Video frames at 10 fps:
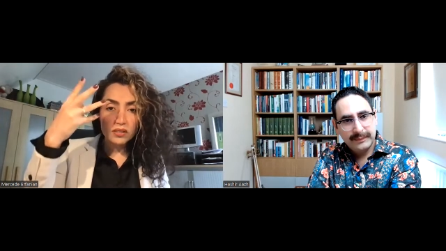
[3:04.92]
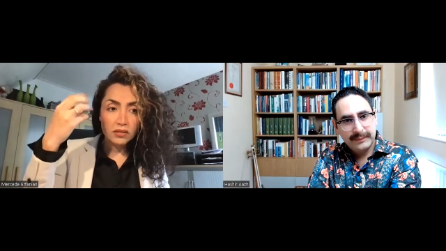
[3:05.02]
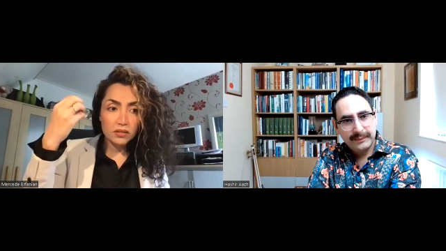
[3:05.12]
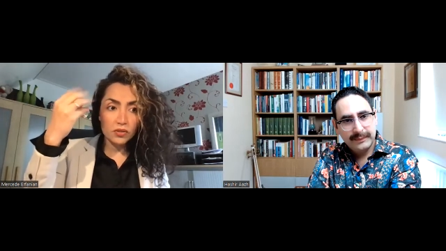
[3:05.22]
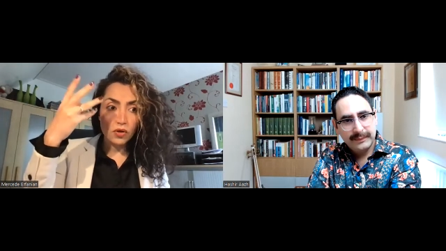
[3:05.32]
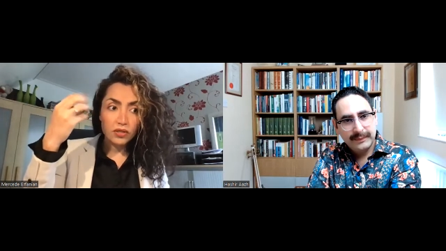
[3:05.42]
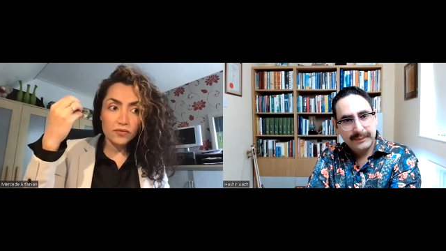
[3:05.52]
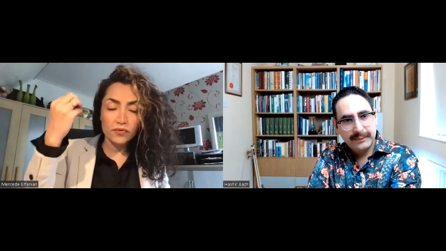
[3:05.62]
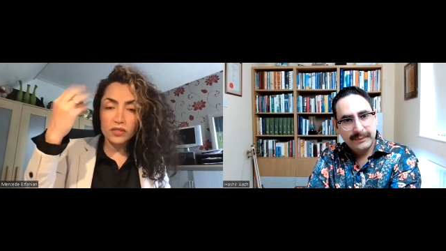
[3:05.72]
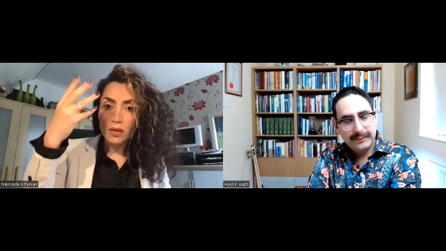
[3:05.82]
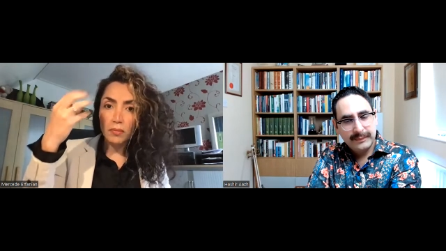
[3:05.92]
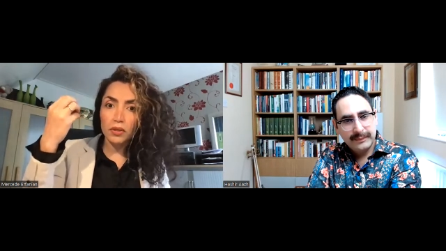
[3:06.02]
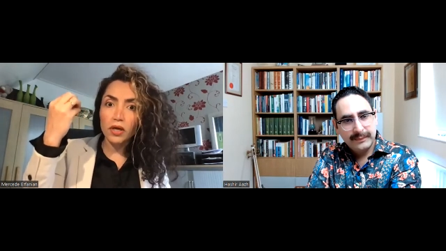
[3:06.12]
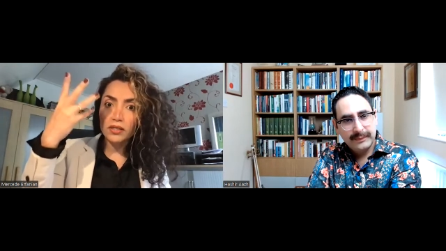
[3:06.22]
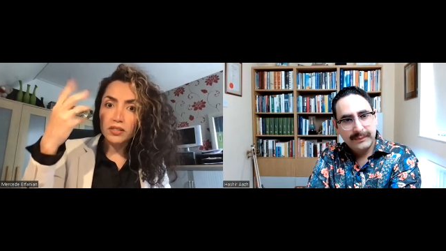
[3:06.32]
Speaker 1: starts, for example,
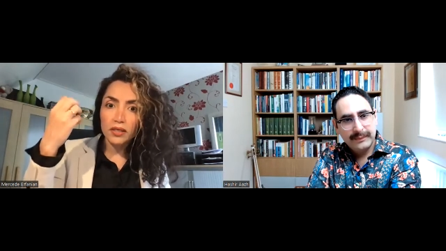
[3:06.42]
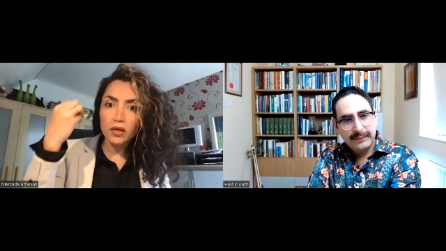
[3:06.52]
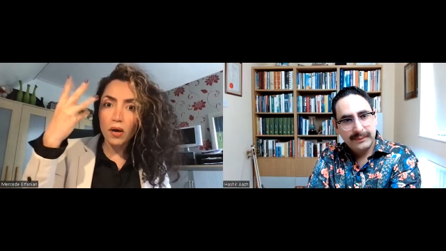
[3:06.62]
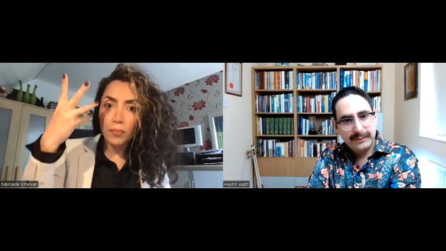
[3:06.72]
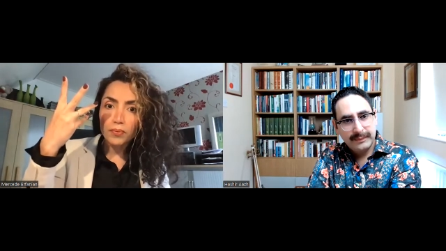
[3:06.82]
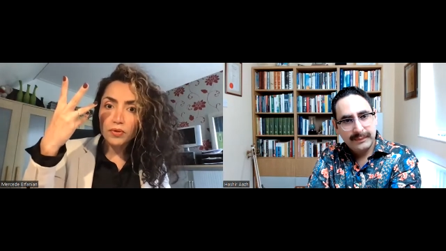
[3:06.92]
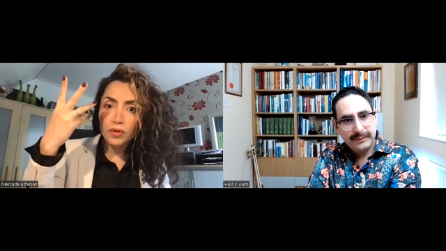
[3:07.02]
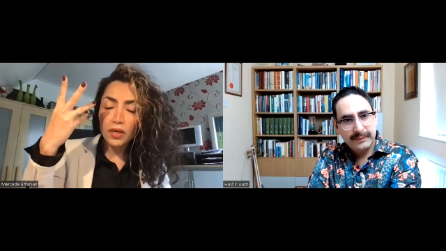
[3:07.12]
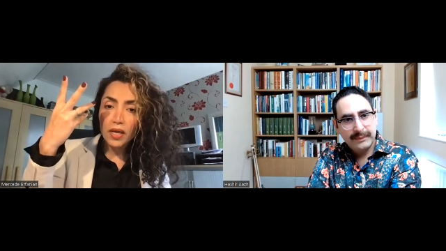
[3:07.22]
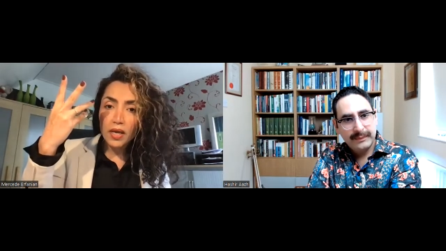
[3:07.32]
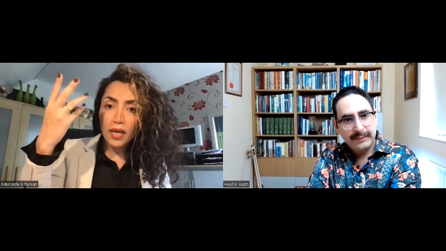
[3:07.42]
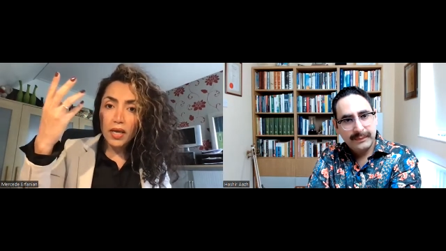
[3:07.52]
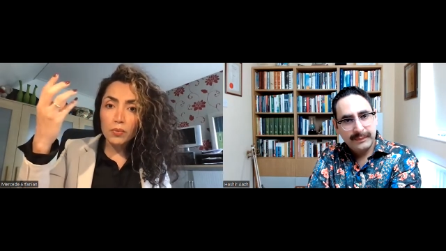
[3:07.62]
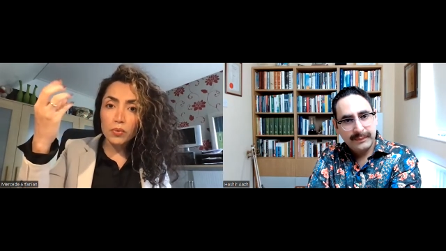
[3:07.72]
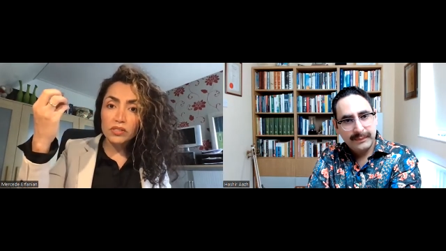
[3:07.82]
lighting up,
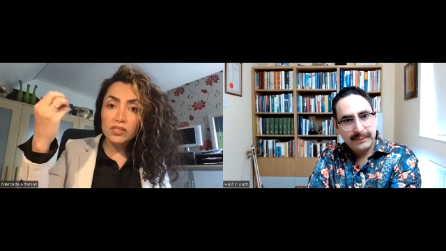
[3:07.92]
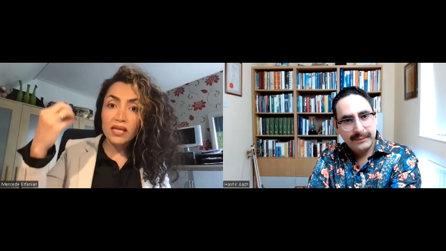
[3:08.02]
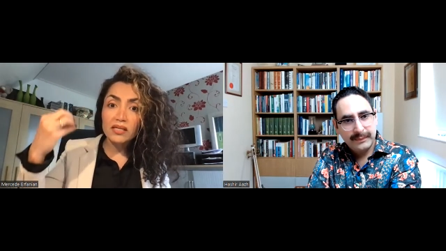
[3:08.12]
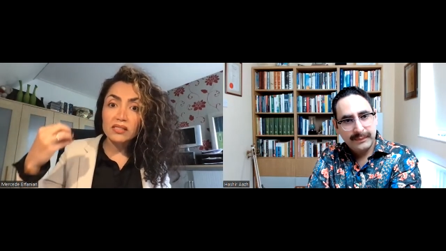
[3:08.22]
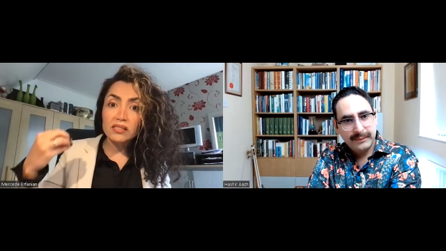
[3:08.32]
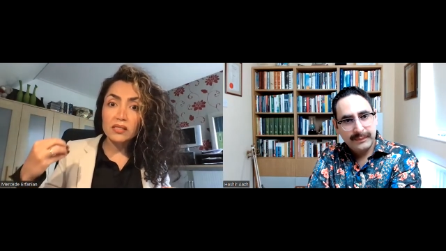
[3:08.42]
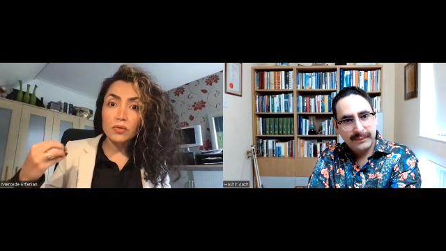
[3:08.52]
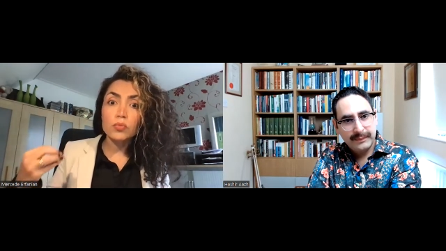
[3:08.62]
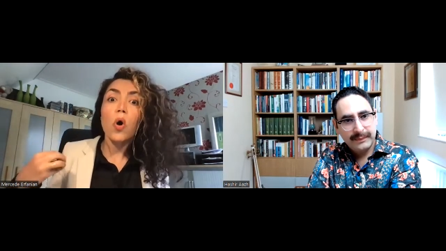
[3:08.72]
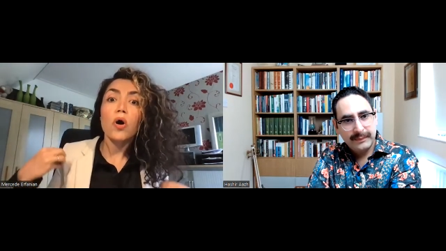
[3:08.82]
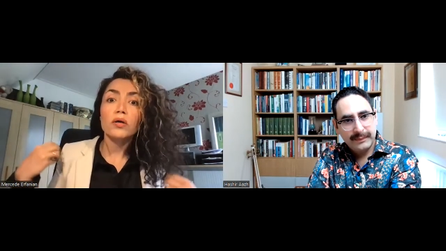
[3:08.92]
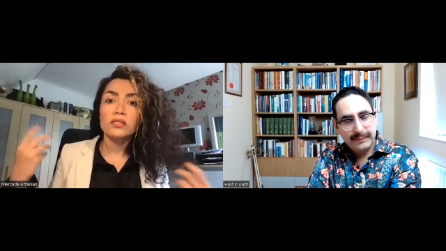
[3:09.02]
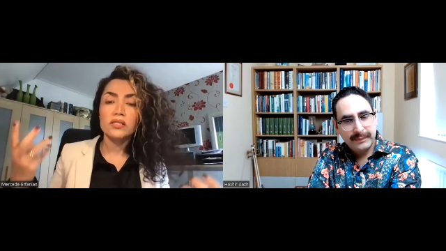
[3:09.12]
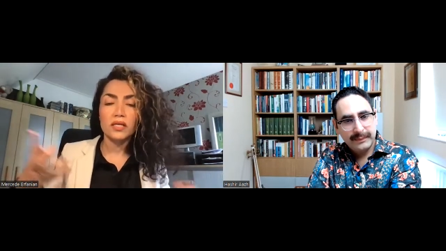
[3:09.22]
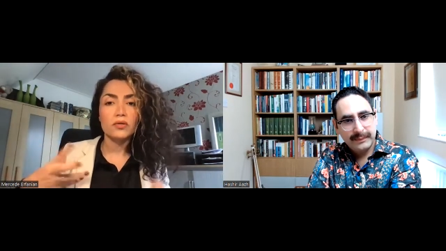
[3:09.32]
it would send wrong
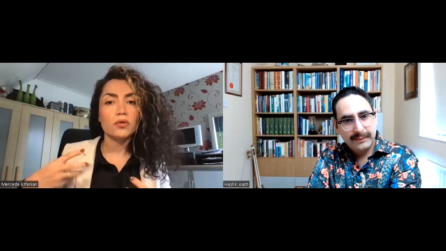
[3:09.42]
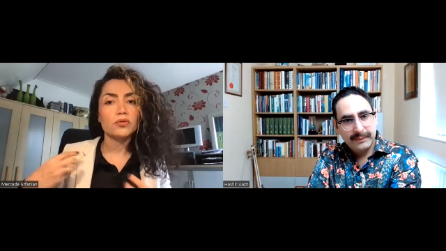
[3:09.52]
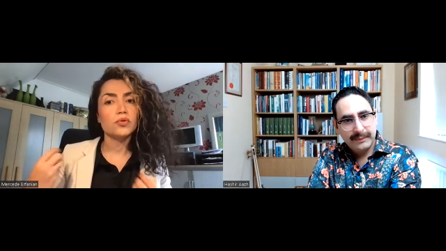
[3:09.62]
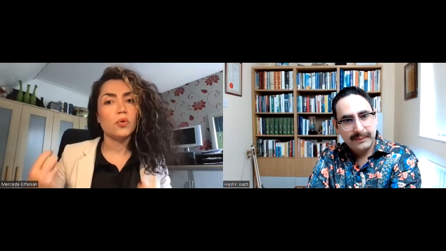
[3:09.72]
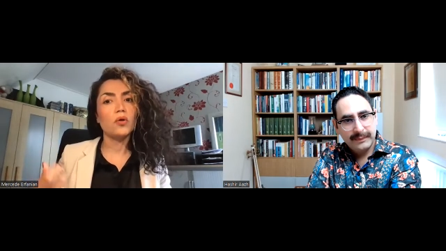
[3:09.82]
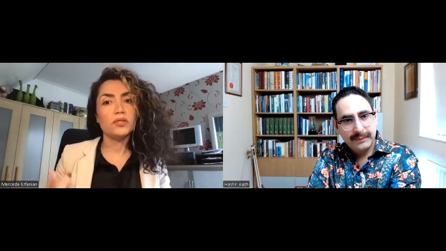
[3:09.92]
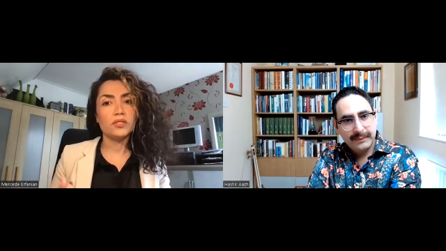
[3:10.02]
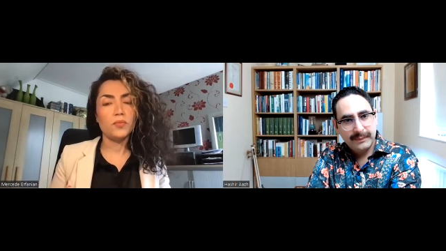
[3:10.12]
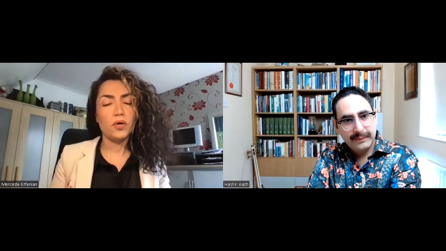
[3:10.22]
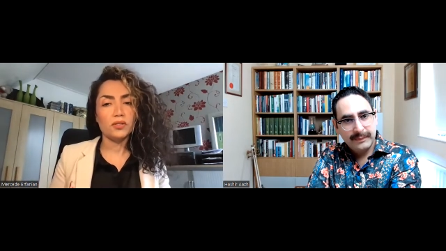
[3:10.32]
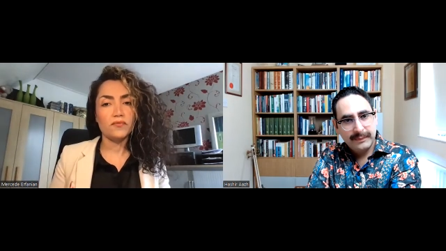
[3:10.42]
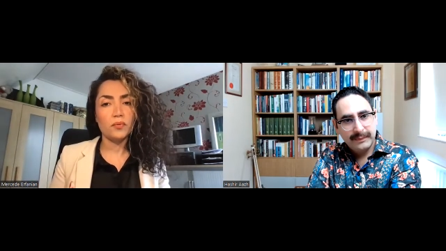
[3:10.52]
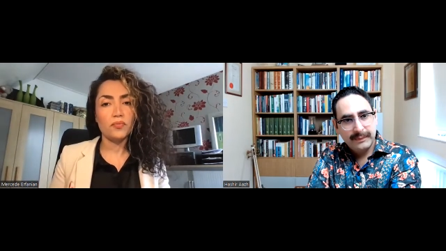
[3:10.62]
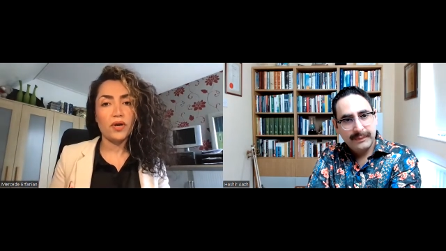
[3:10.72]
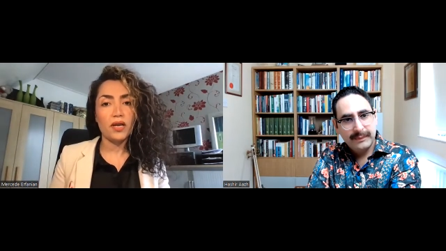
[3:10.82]
signals to all these parts of the
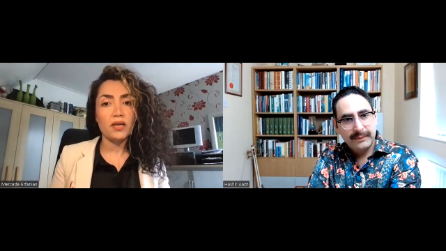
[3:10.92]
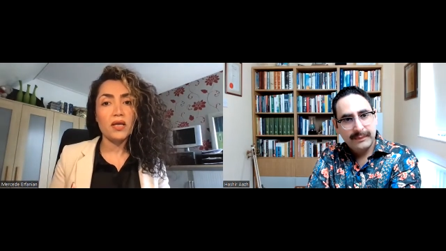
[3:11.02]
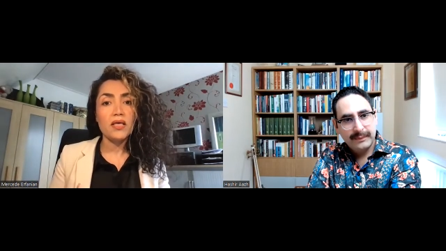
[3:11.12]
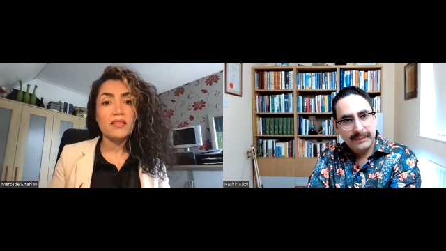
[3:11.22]
brain.